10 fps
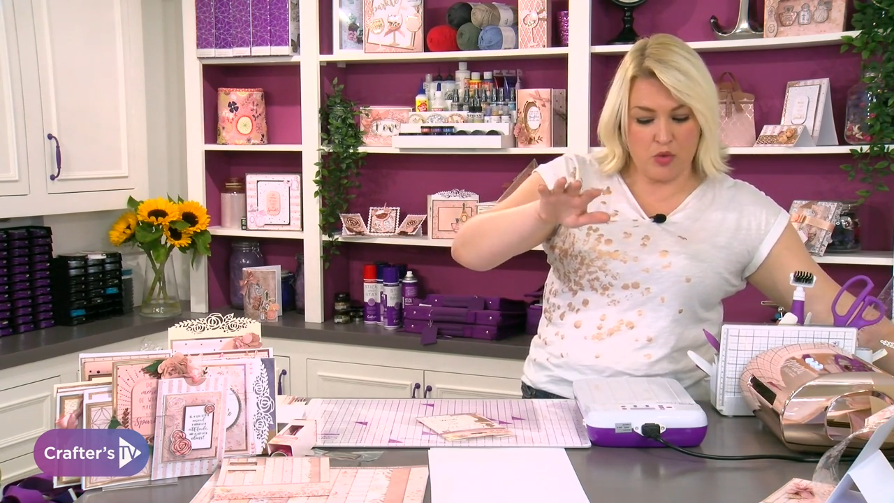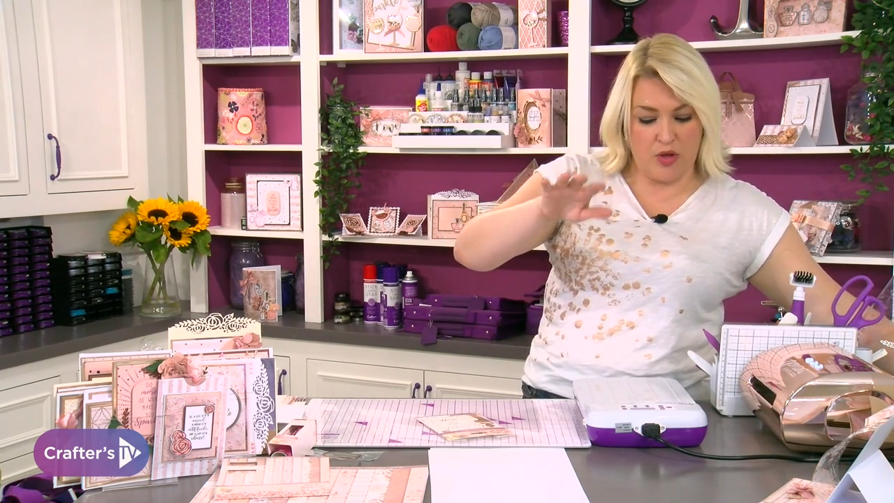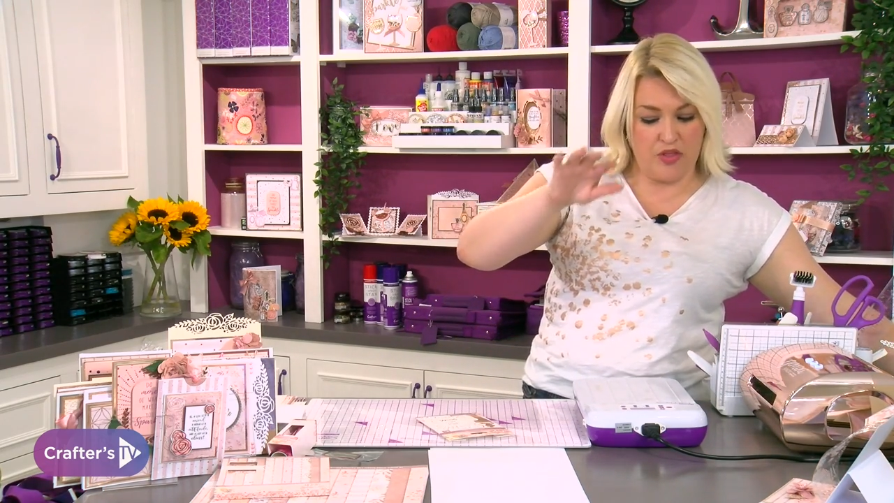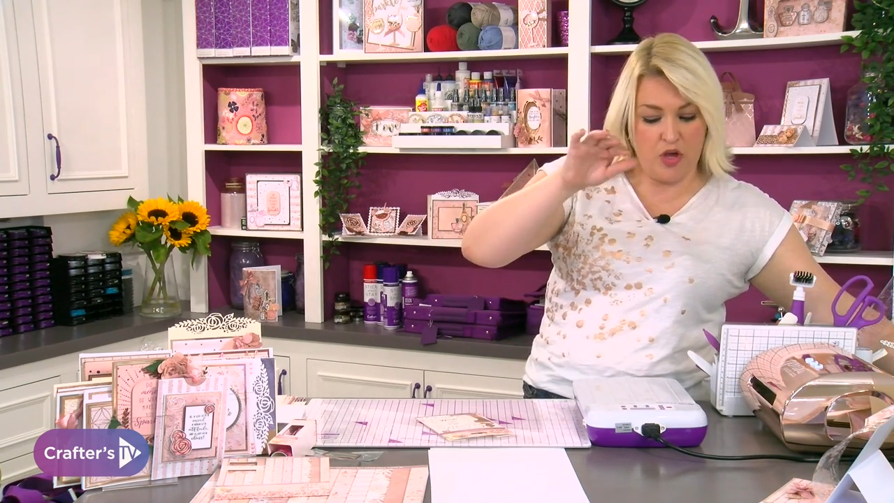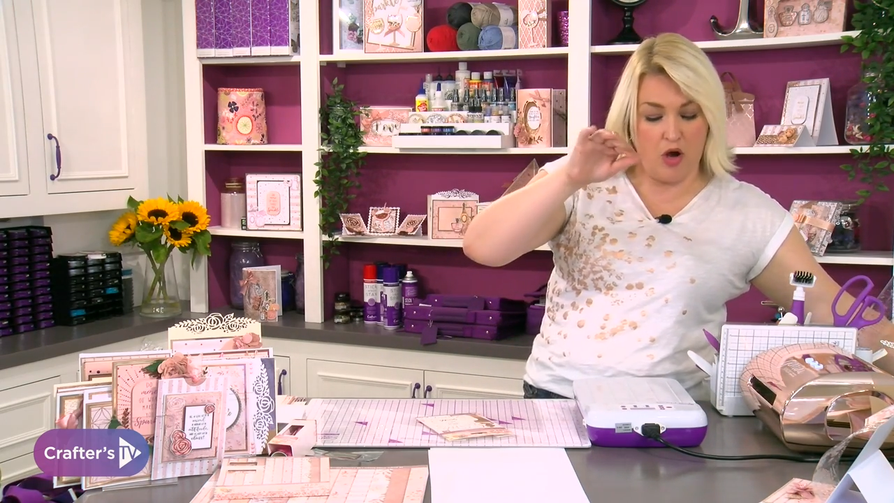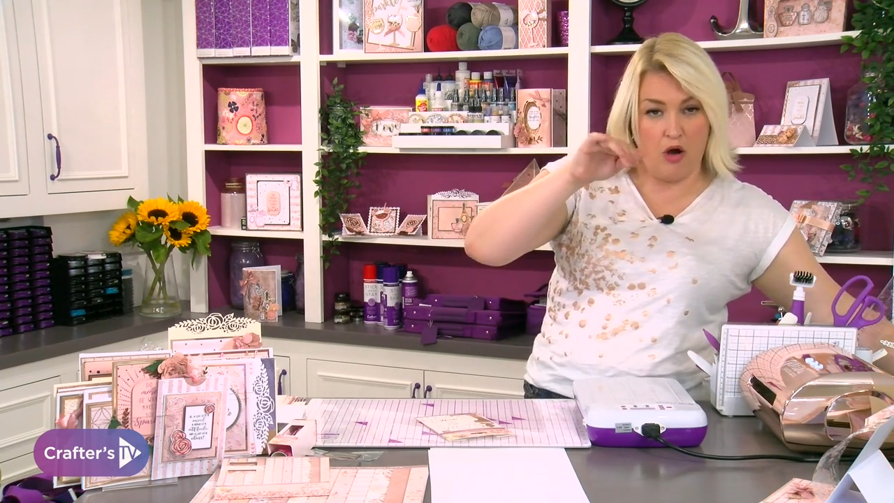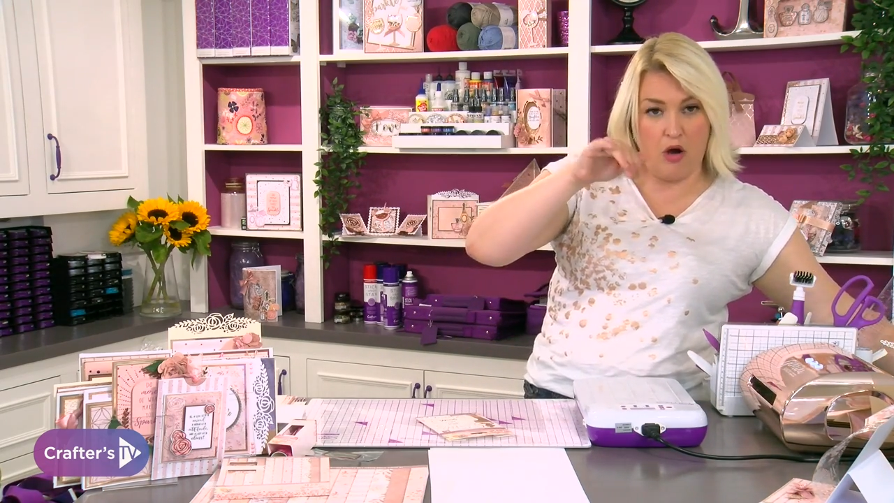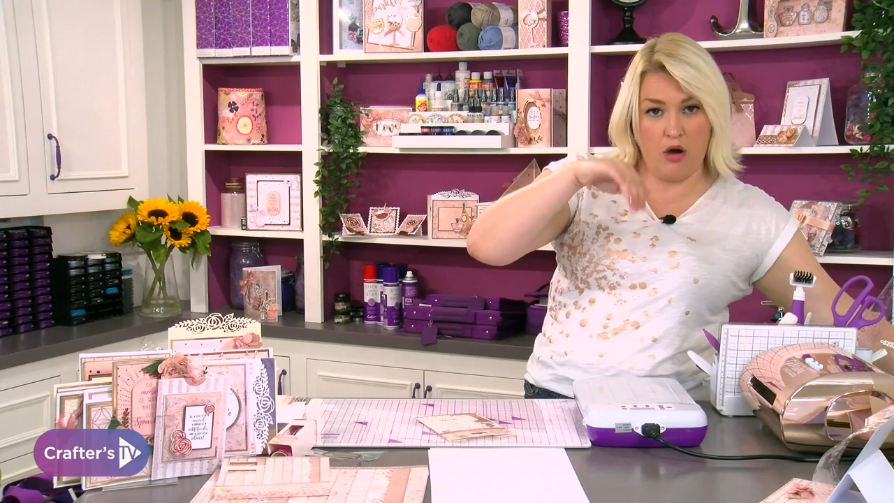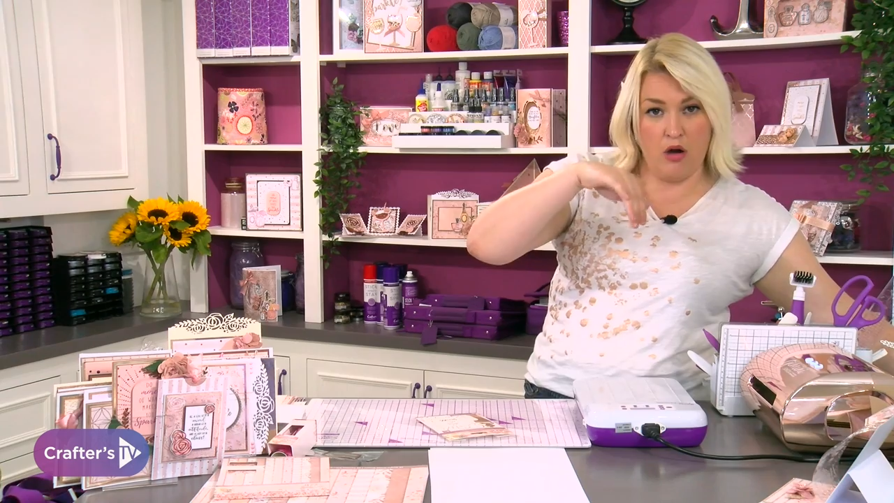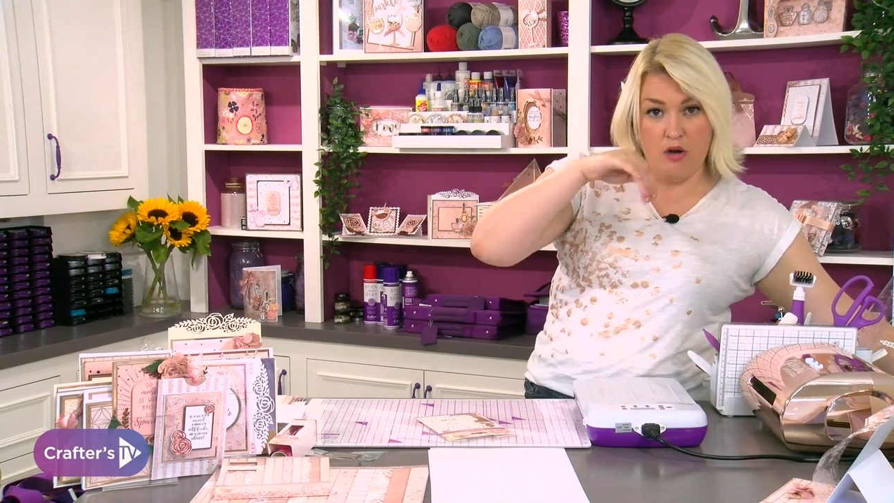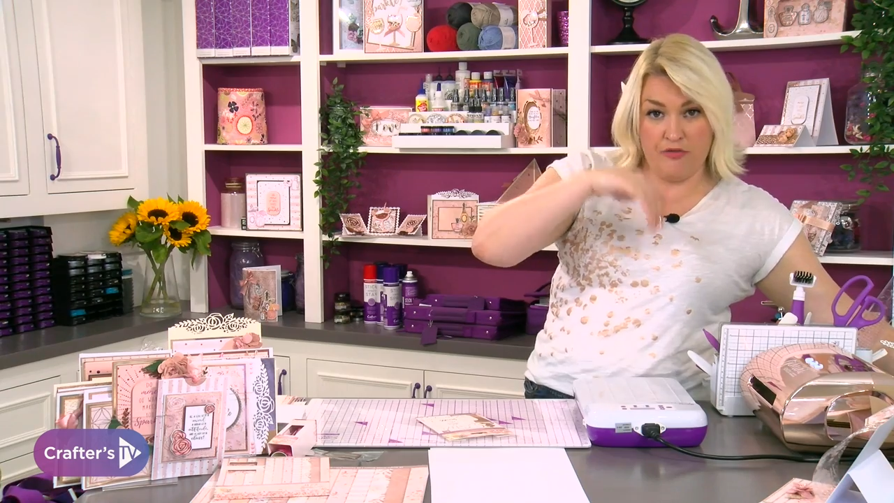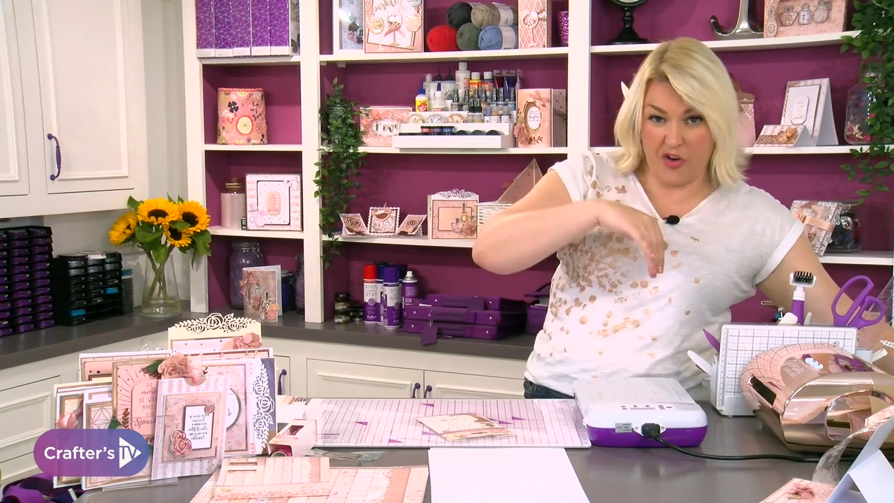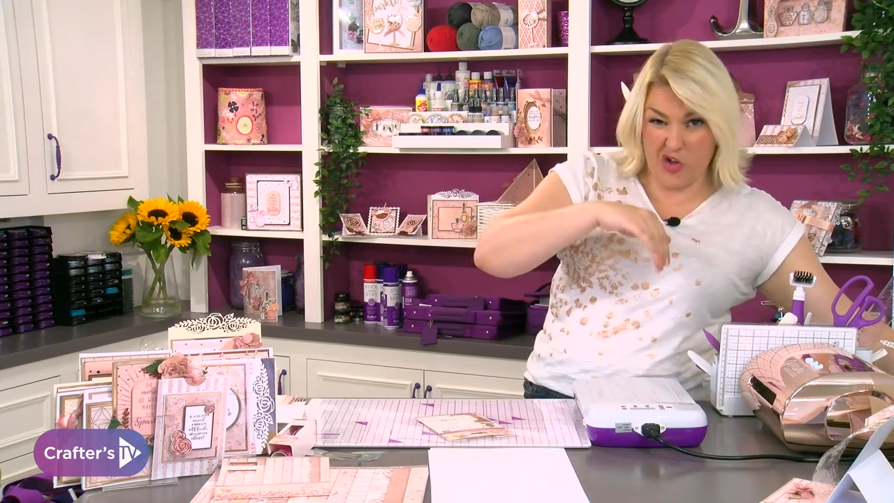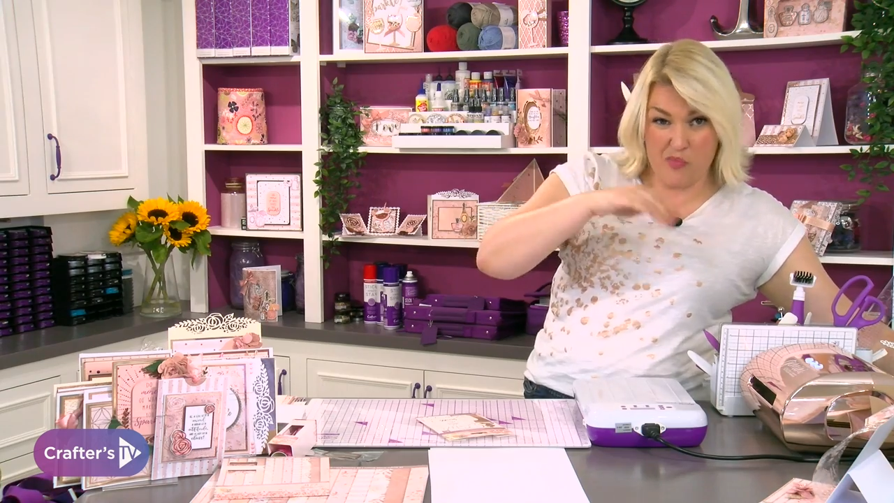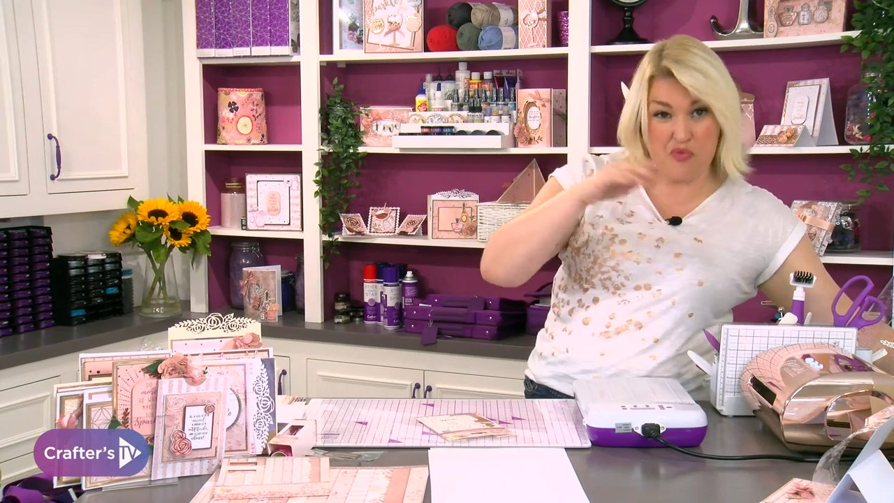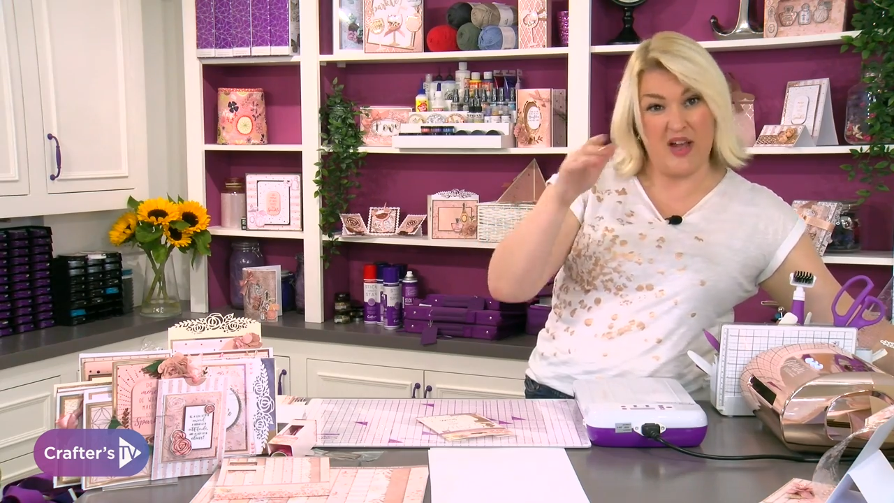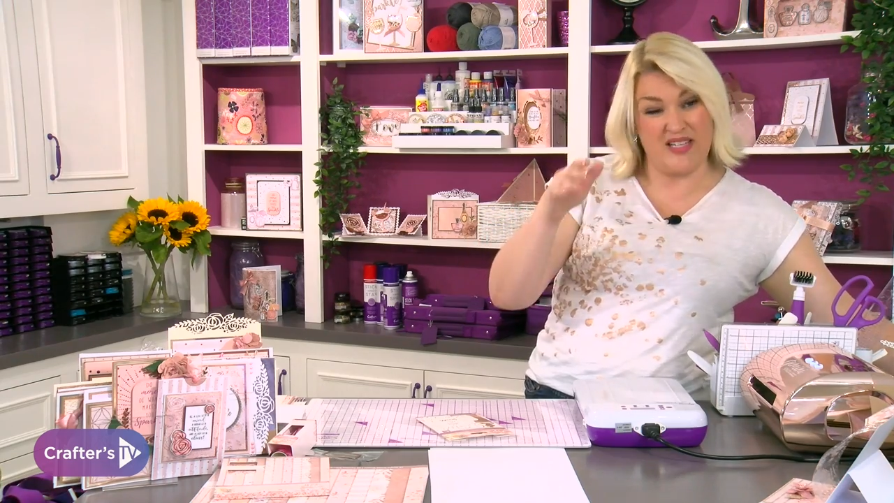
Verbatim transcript: with your foil press,